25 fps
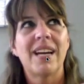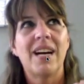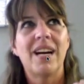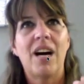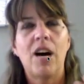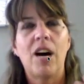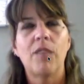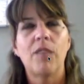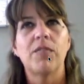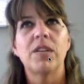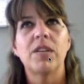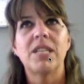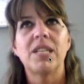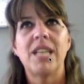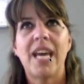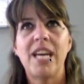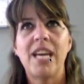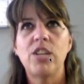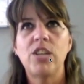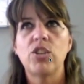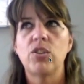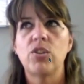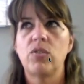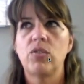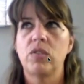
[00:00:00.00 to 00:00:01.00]

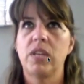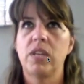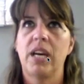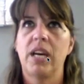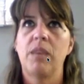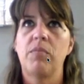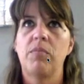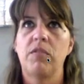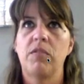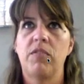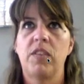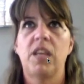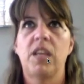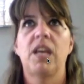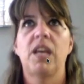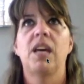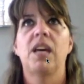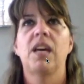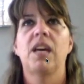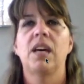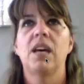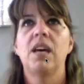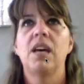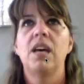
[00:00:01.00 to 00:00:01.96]
confrontational type of thing